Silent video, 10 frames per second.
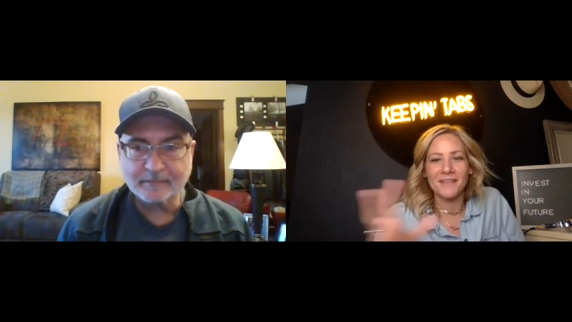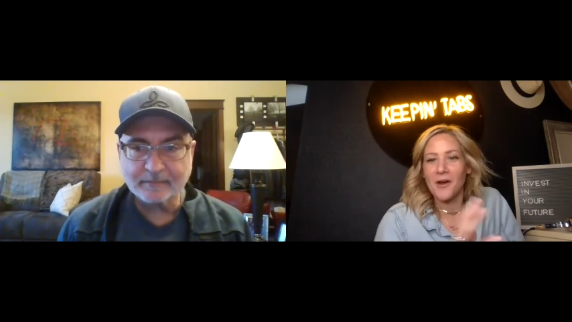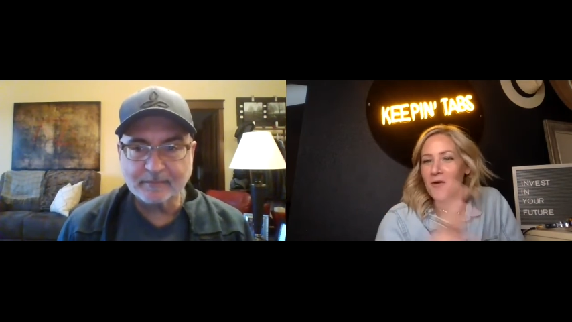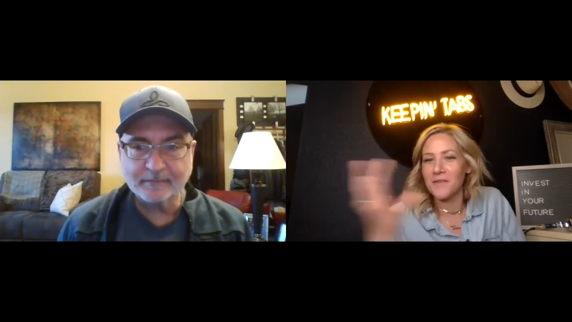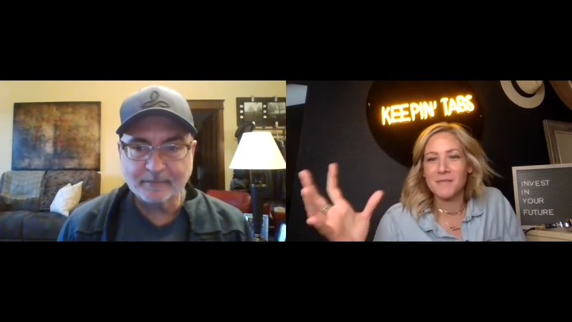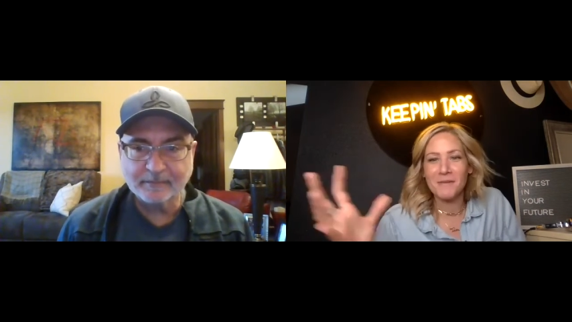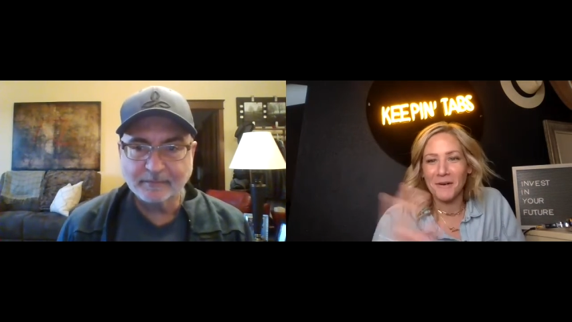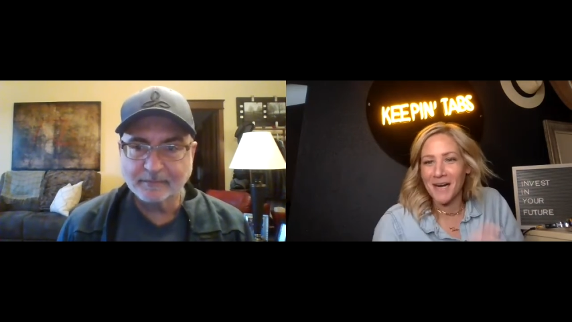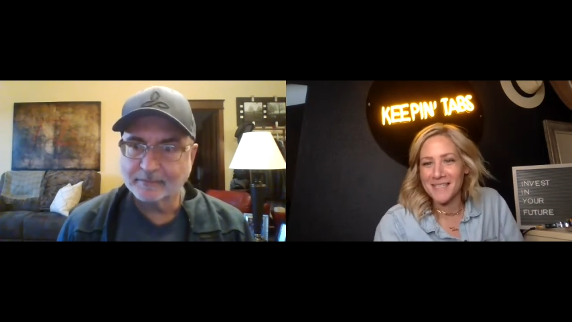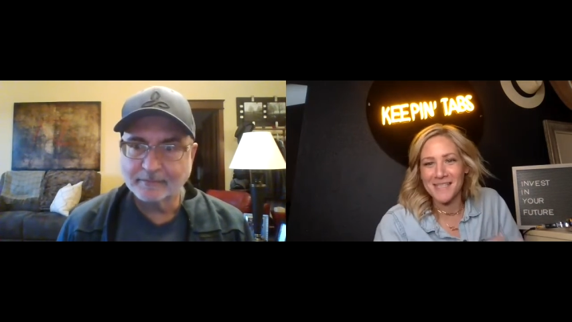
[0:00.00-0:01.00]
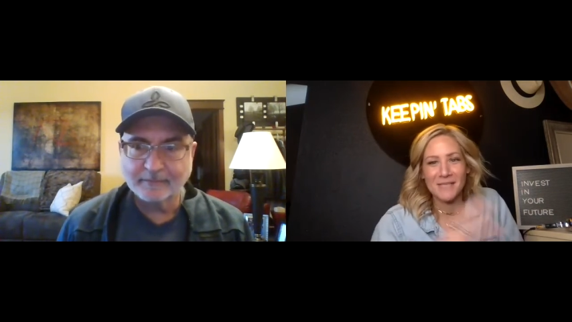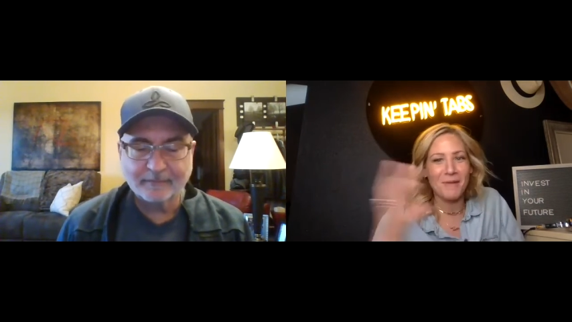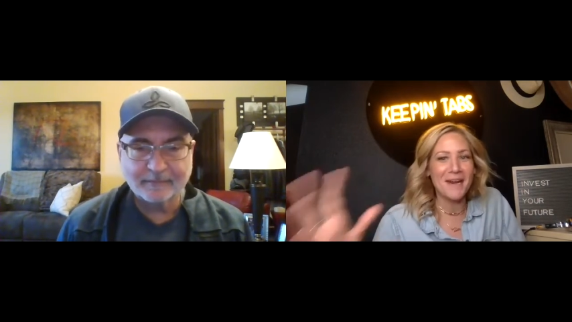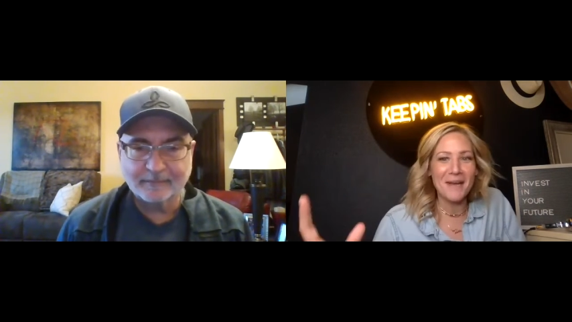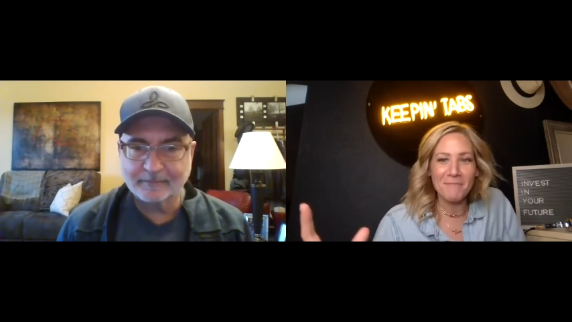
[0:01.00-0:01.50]
Speaker 1: COVID's been crazy. This
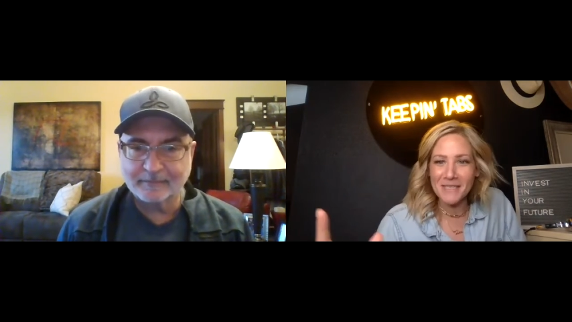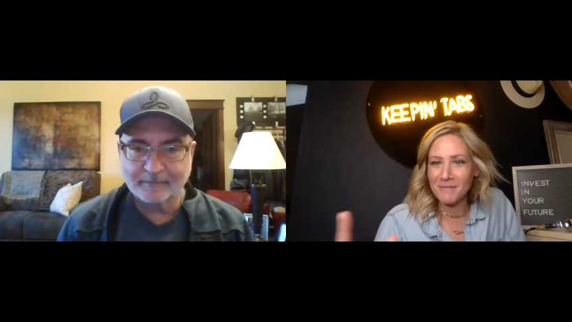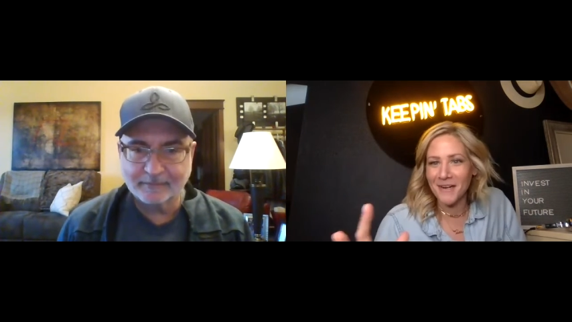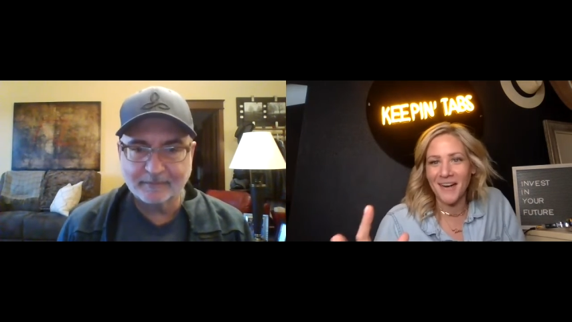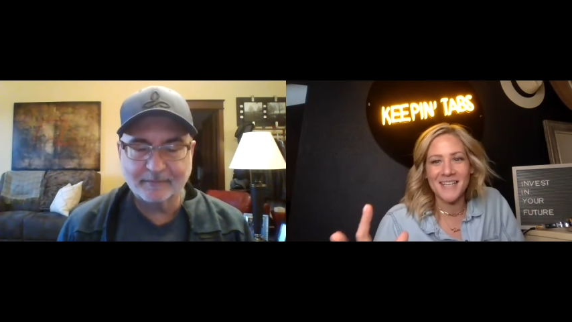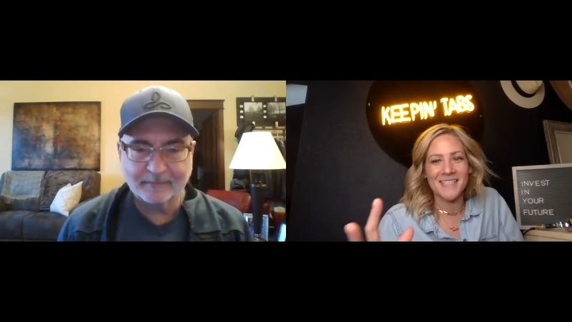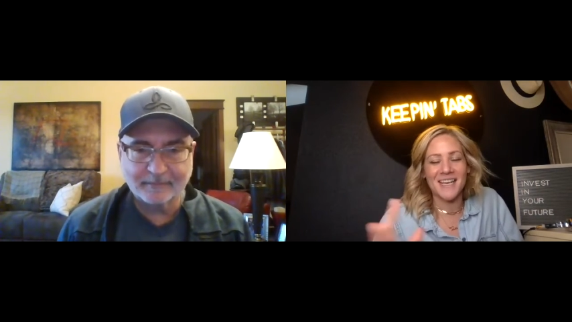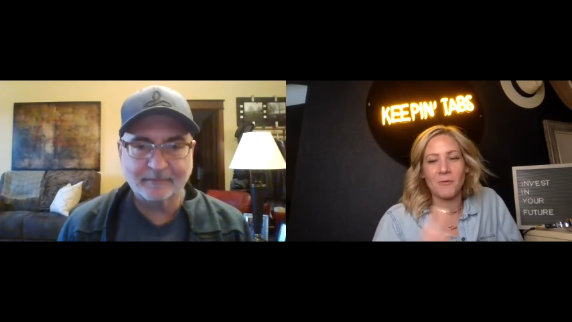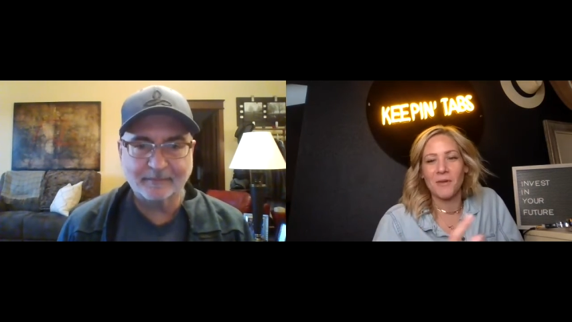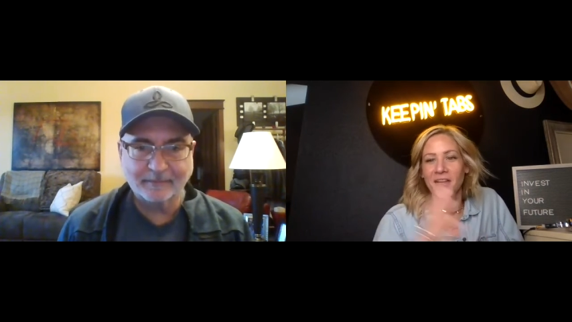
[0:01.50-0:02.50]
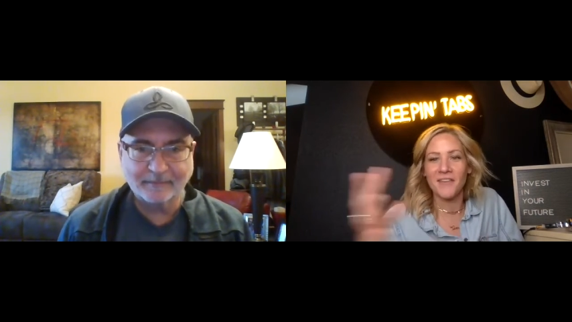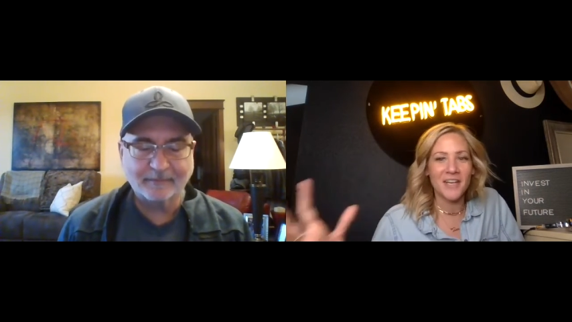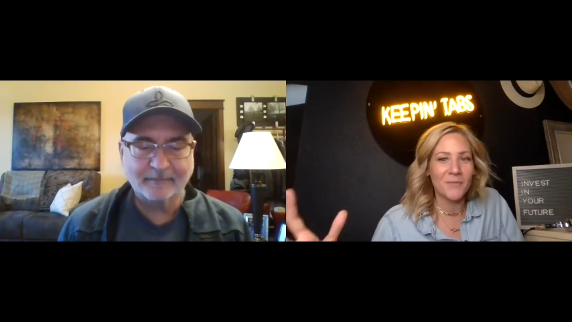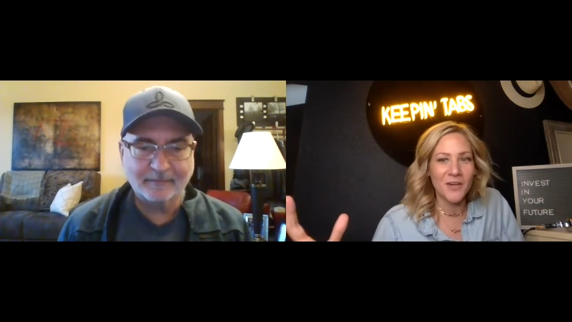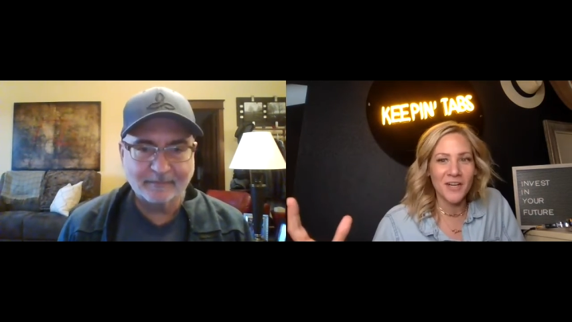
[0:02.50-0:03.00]
pandemic's been crazy. We live in a
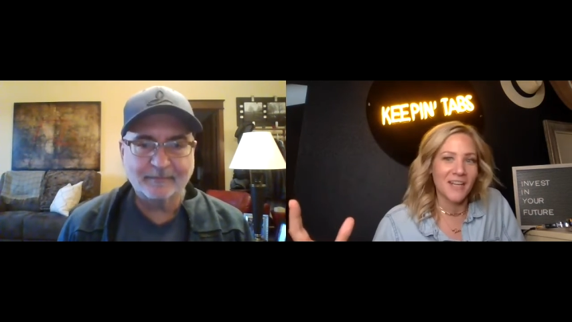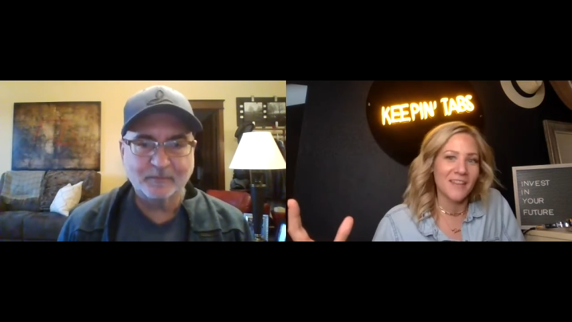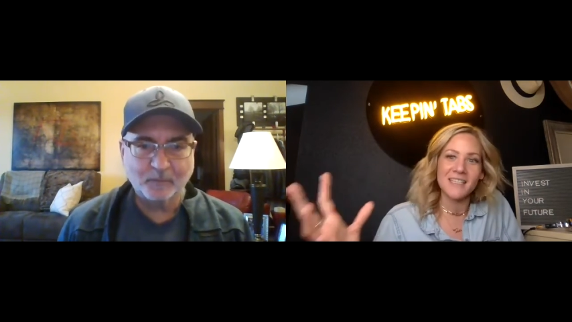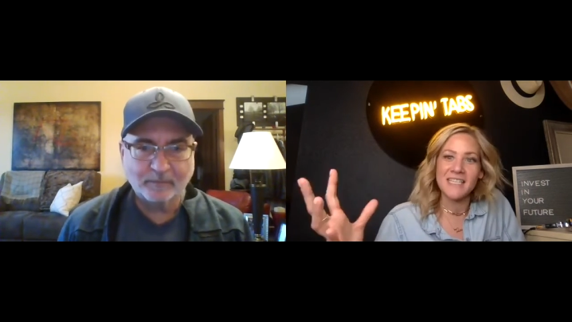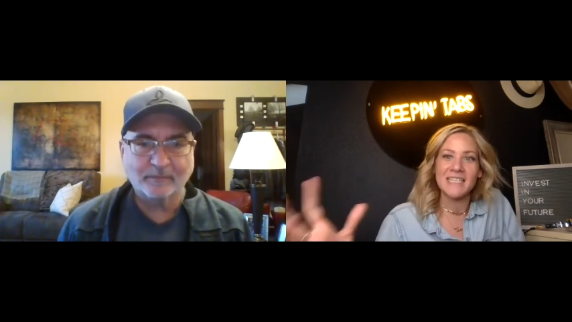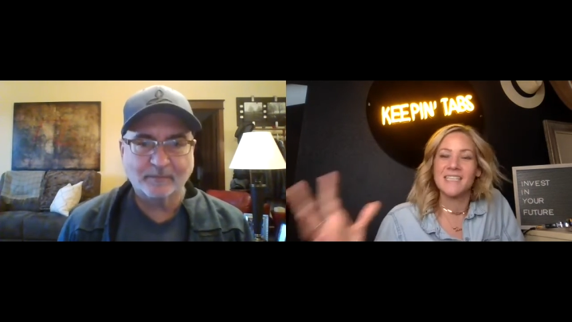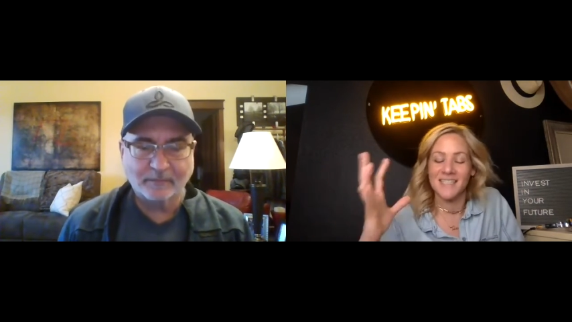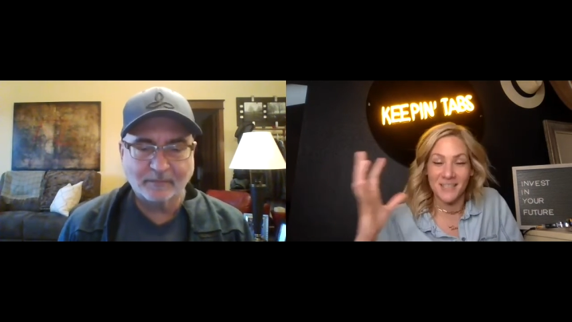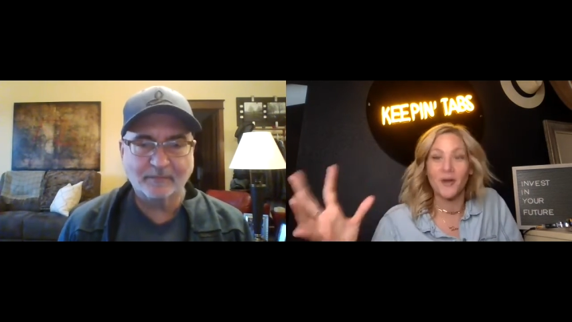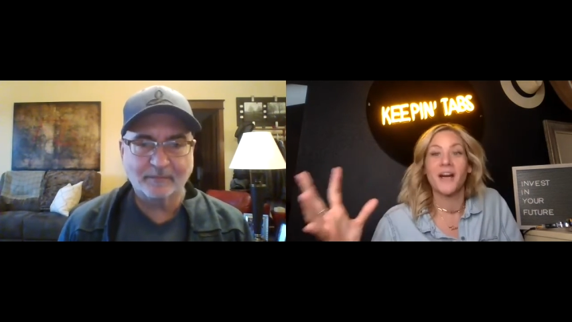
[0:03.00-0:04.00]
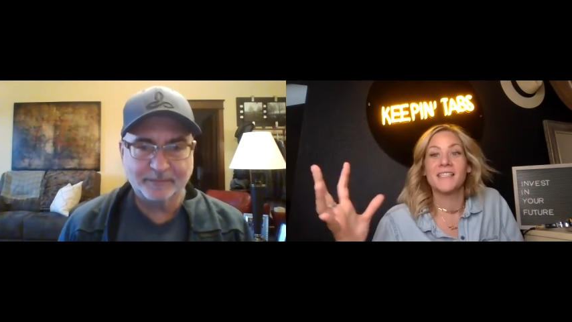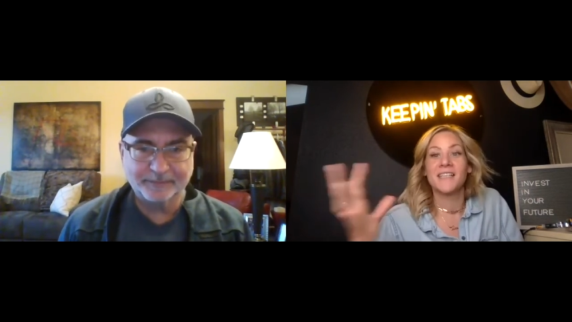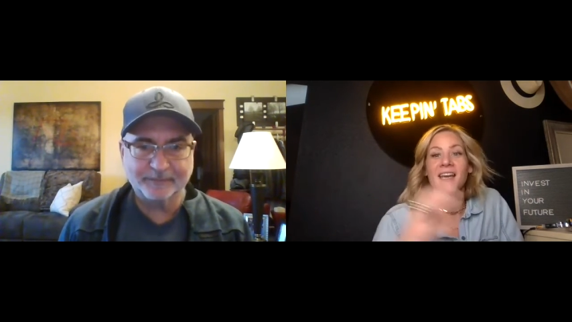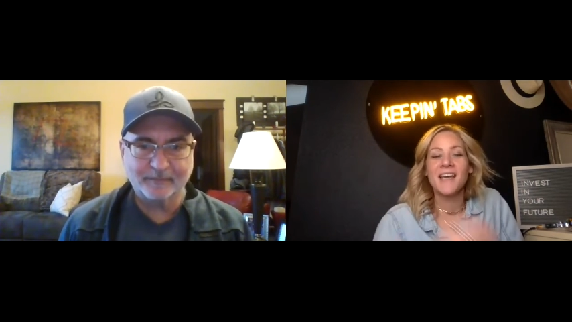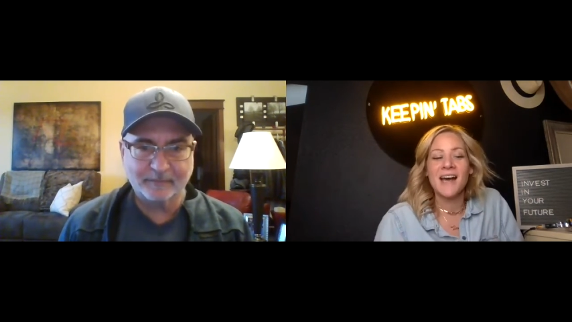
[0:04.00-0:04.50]
community that's just
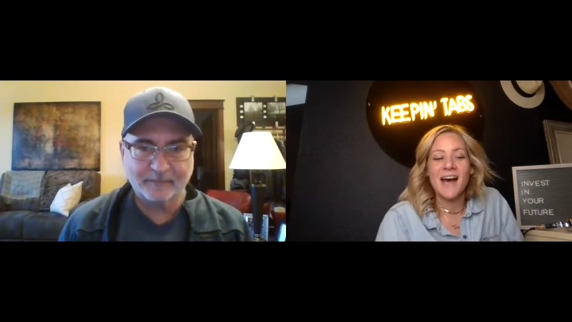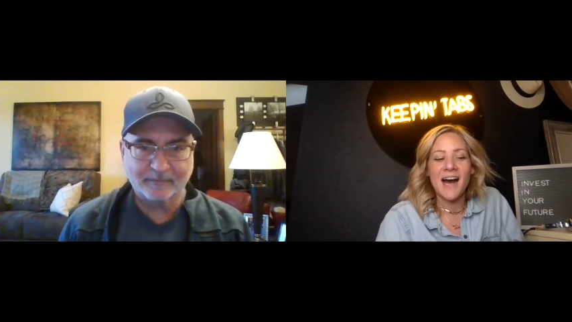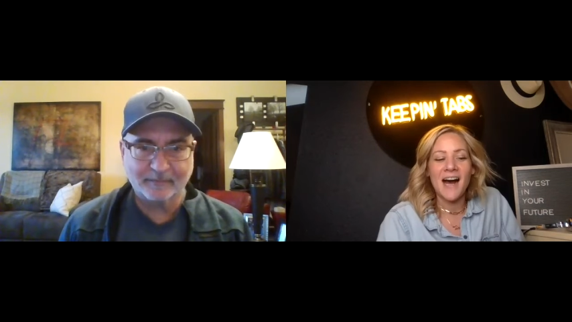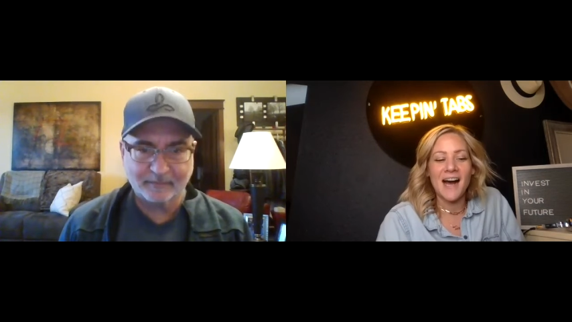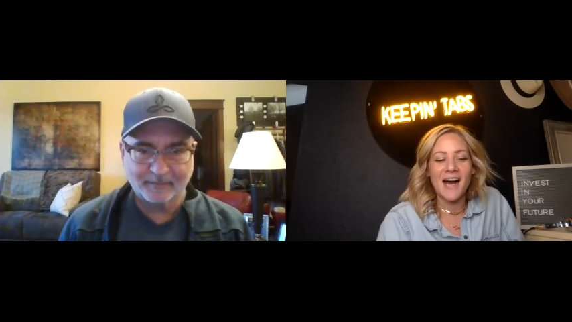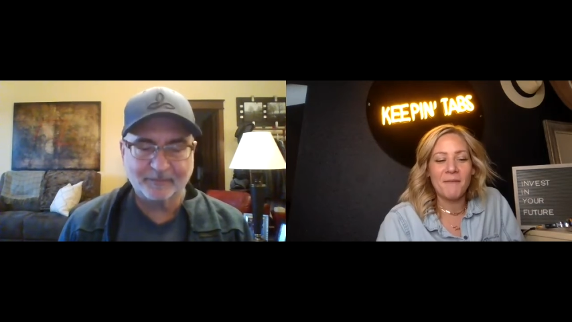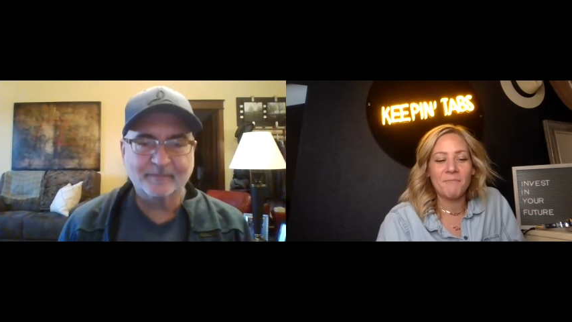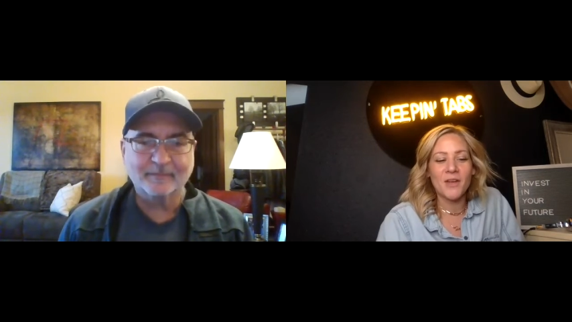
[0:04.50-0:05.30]
crazy. Um,